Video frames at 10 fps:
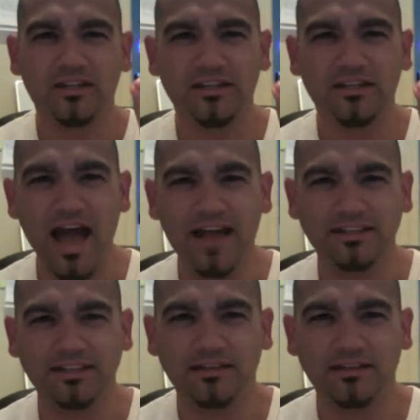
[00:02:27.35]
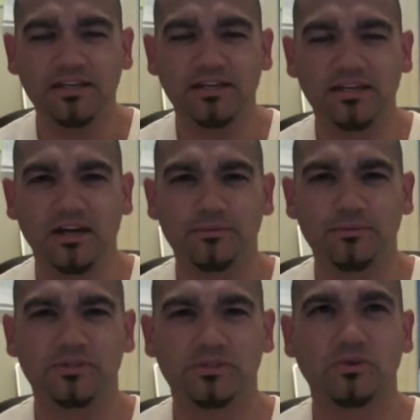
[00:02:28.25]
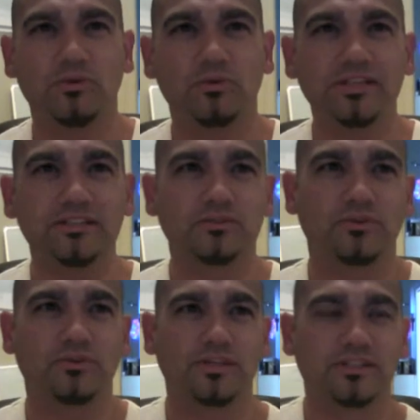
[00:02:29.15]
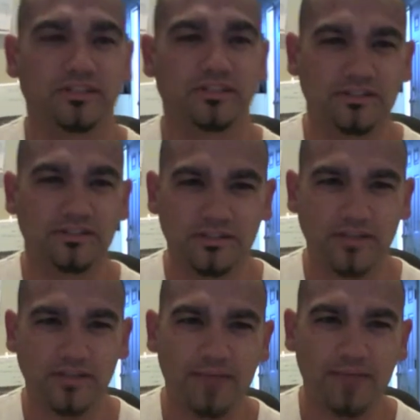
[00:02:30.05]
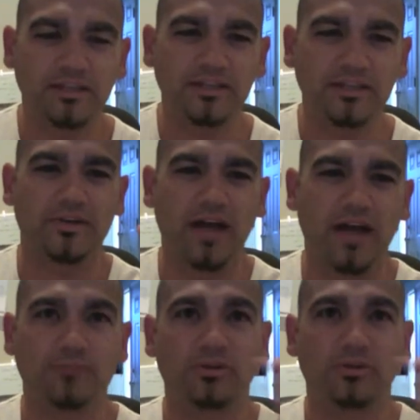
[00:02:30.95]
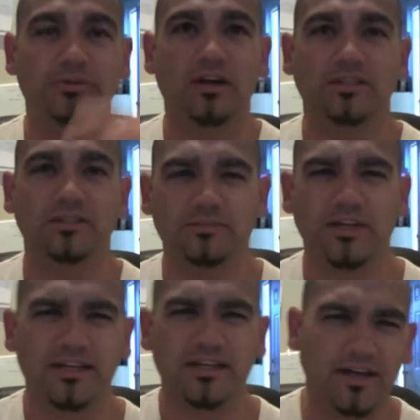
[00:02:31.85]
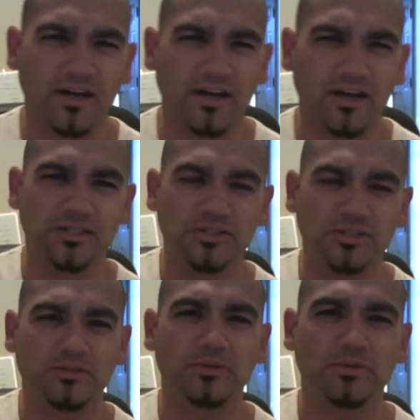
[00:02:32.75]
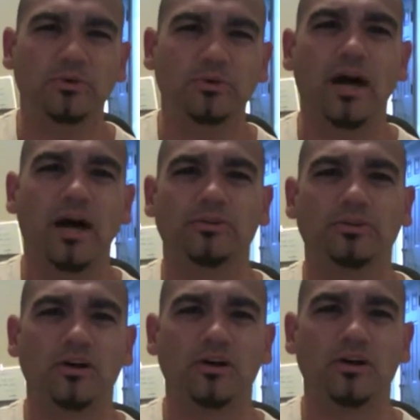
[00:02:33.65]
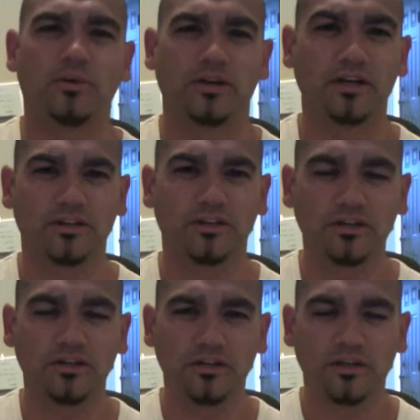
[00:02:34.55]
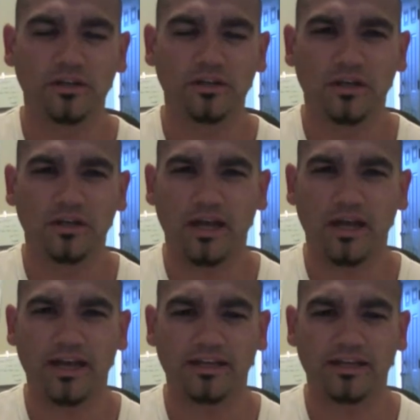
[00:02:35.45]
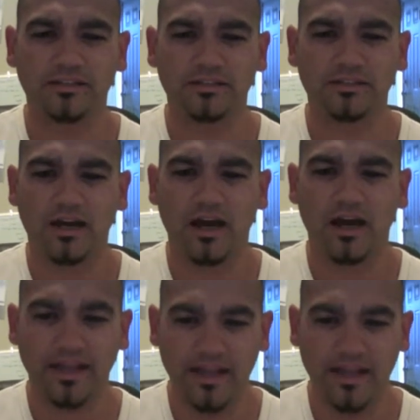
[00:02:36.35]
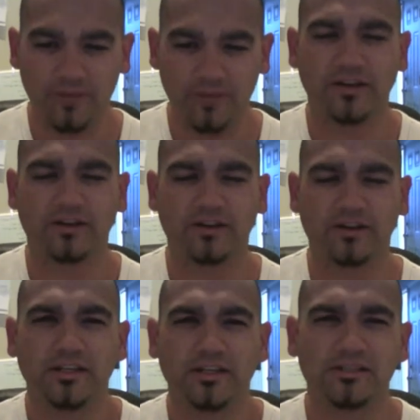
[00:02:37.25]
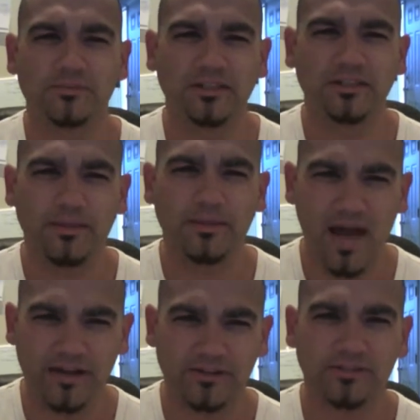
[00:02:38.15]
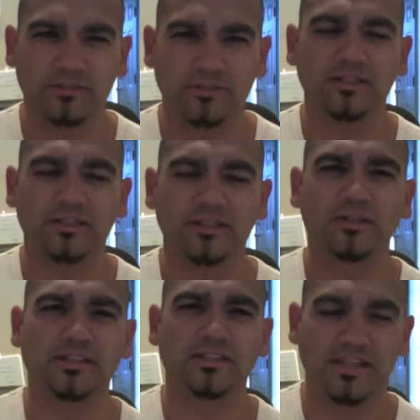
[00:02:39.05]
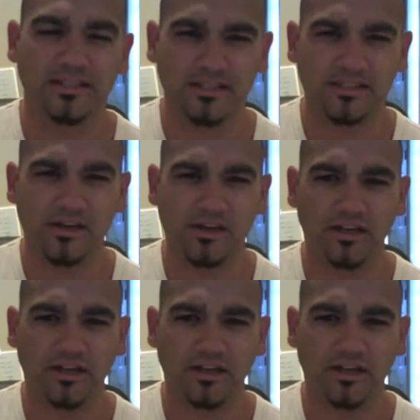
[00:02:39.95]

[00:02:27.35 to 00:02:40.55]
that becomes your reason for existence. I believe God put me on this planet to help teach other people how to belong to one another. And I care about it. It's something that matters to me. It's something that's necessary.